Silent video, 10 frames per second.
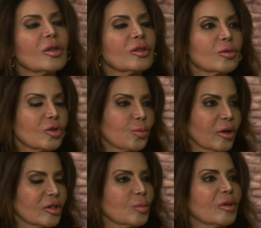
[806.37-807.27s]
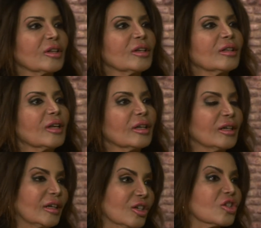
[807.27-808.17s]
the responsibility that
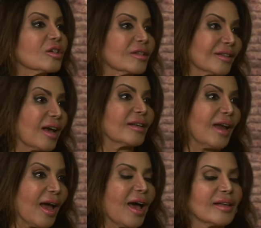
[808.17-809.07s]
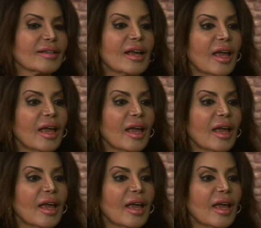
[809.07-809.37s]
each side has.